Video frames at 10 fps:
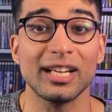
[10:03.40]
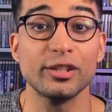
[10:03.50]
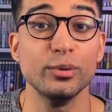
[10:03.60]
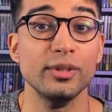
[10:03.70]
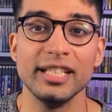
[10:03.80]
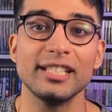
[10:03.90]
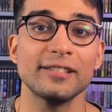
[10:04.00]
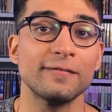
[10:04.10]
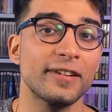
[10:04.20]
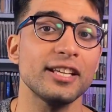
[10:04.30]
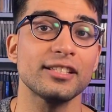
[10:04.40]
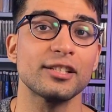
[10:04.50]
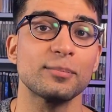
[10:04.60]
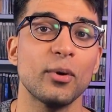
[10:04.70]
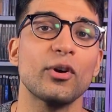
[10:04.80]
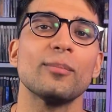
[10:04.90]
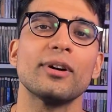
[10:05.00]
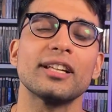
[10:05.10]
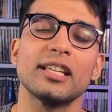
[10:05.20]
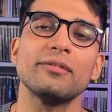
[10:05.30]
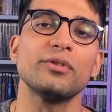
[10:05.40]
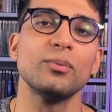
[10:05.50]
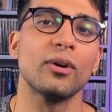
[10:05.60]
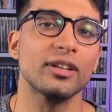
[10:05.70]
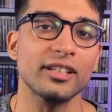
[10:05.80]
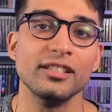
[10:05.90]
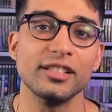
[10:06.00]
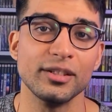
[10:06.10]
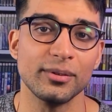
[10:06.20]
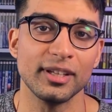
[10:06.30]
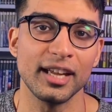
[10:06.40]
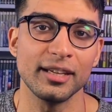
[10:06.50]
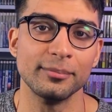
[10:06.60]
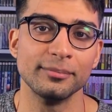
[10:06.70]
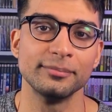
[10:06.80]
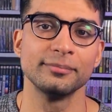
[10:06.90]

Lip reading: as you need to face this Pokemon if you want to continue the game.